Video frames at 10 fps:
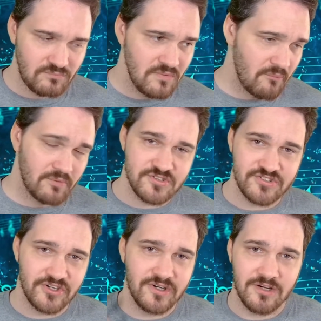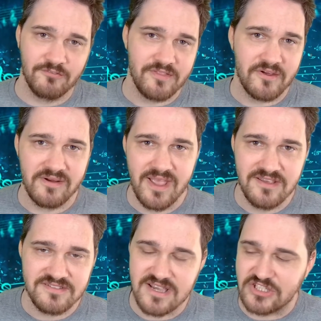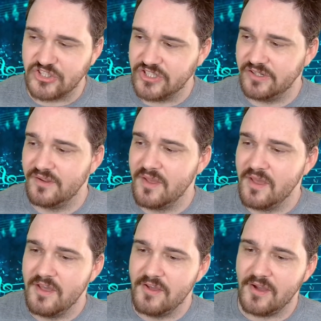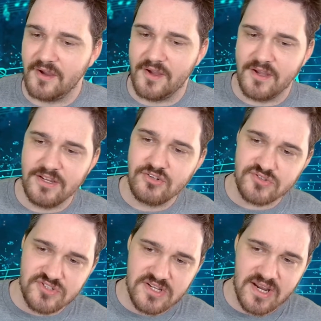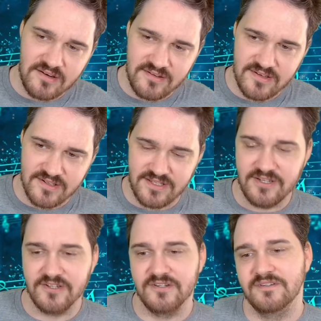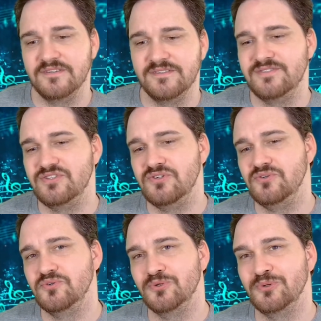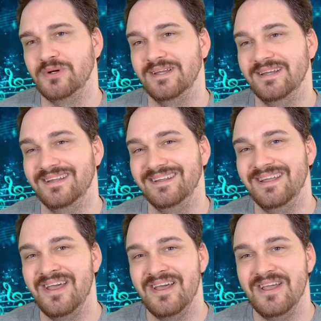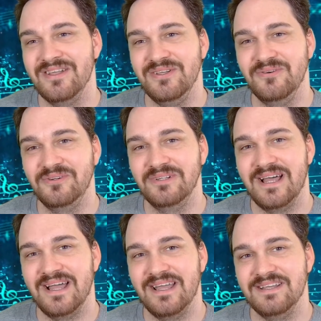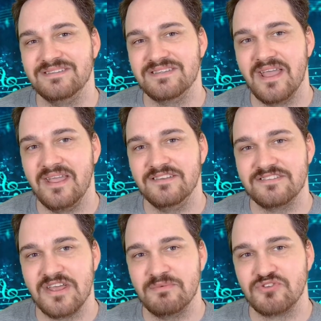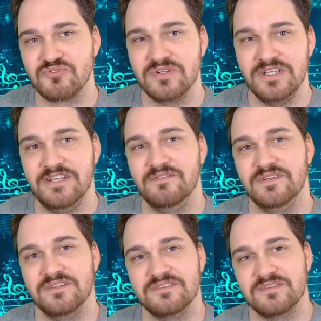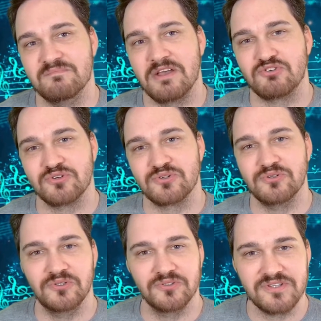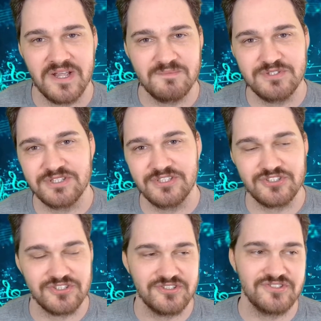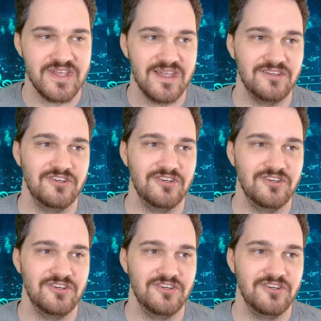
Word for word: I want to start off with our A section. Interesting idea here to utilize asymmetry even in symmetrical time signatures, and